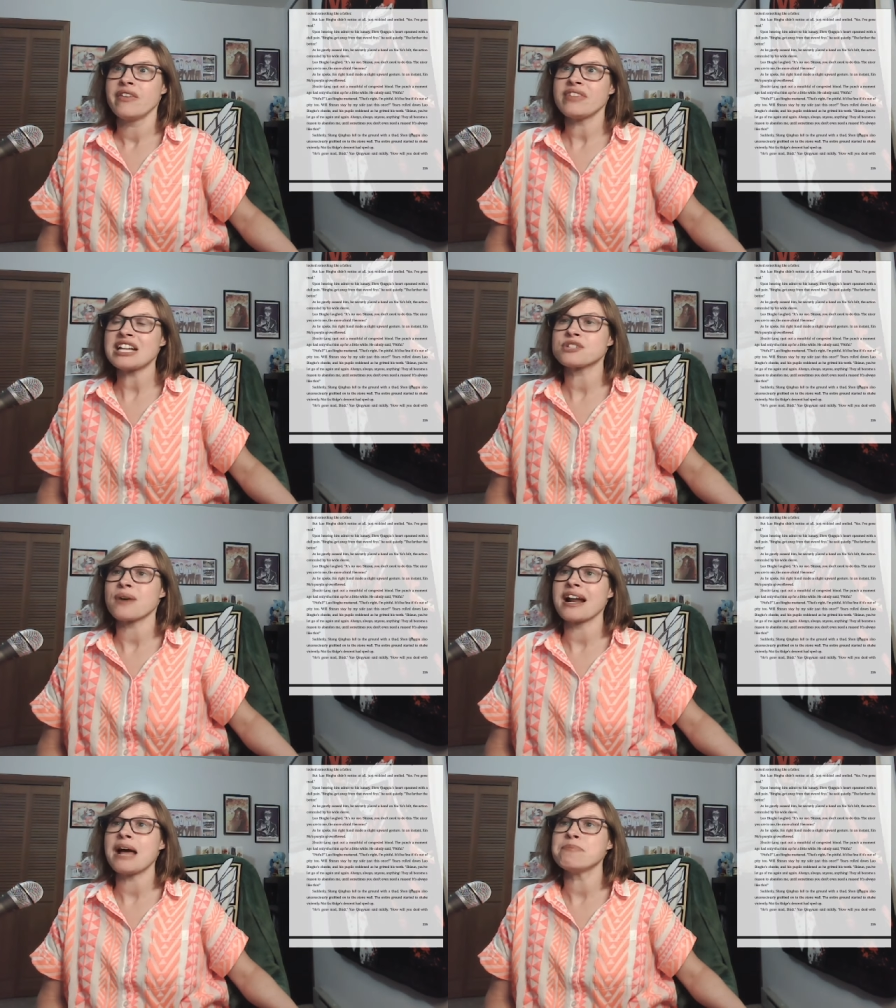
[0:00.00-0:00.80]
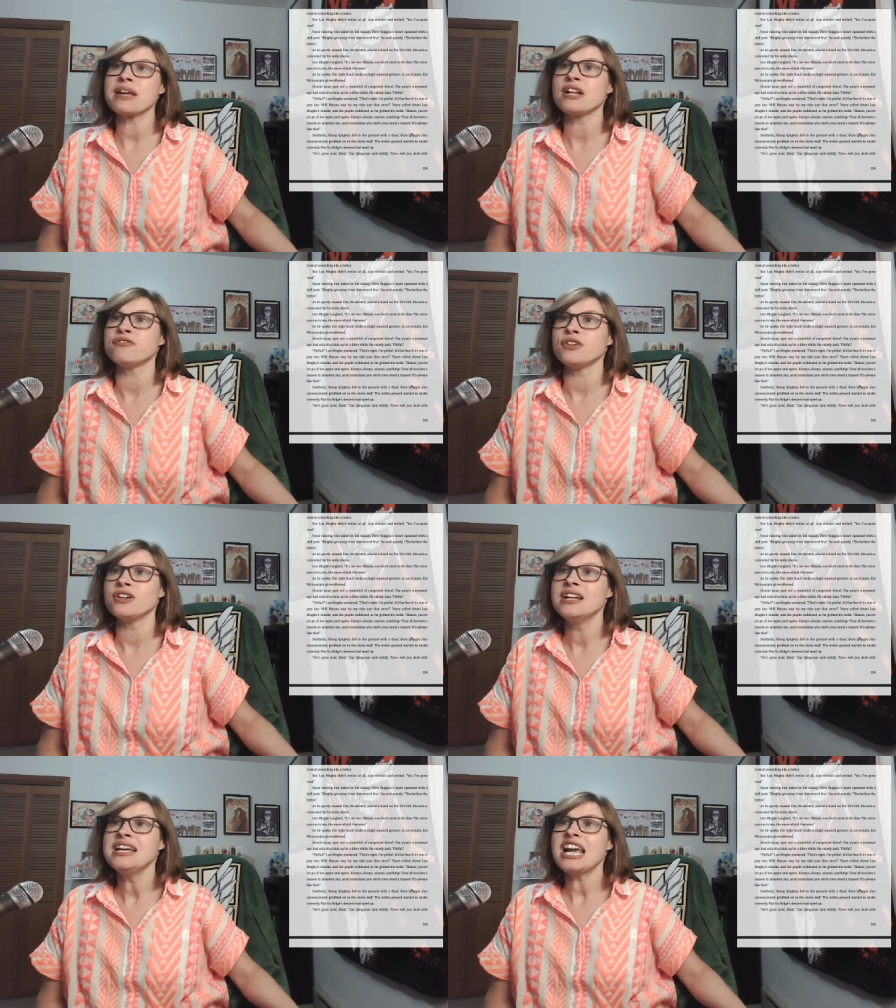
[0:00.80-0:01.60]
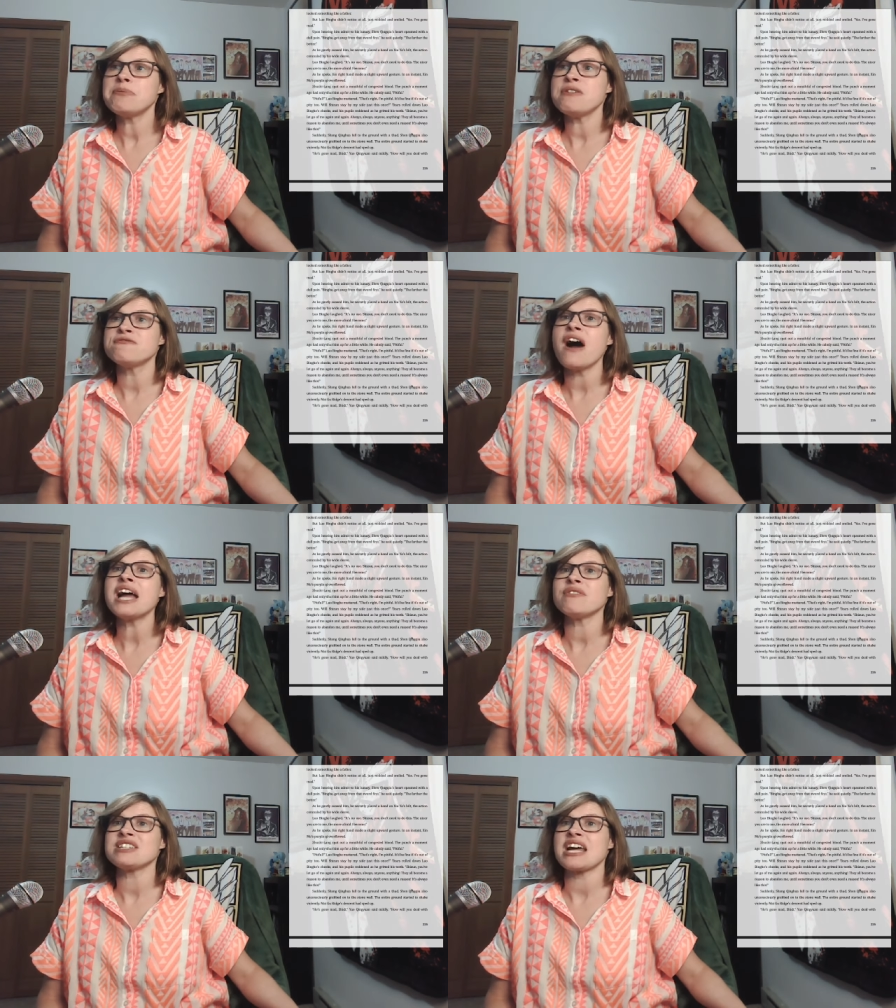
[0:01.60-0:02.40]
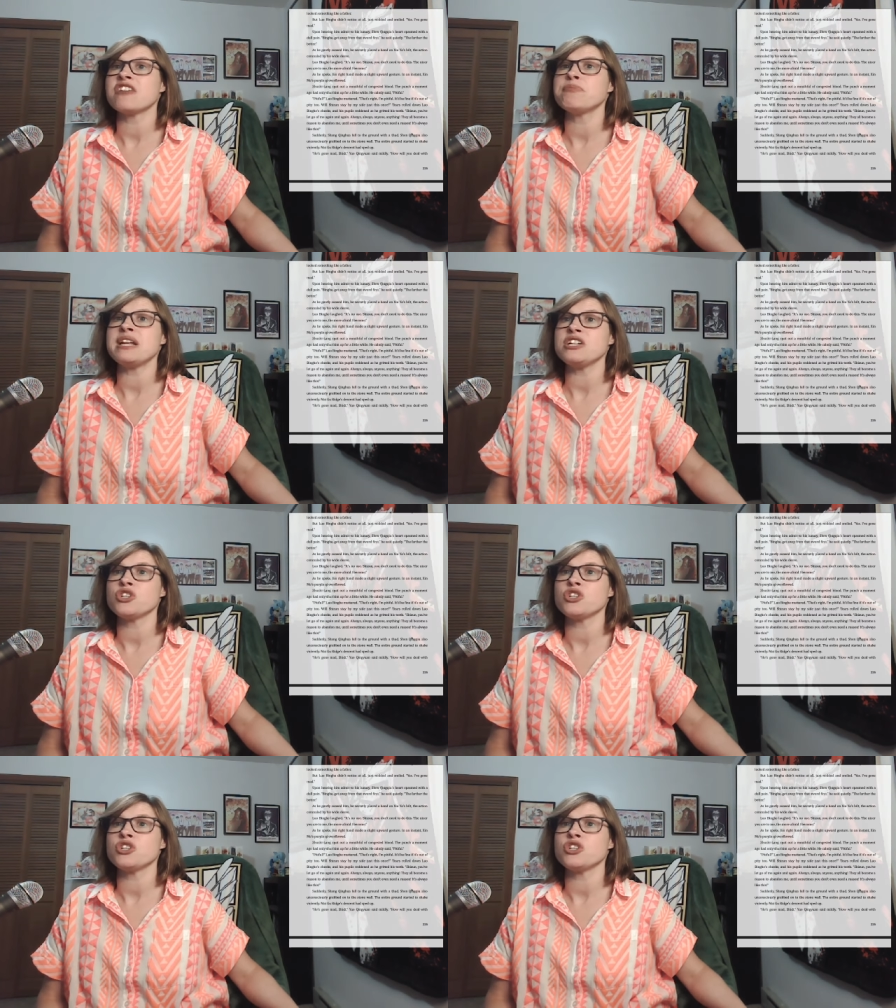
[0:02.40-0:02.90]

That's right, I'm pitiful. It'd be fine if it's out of pity,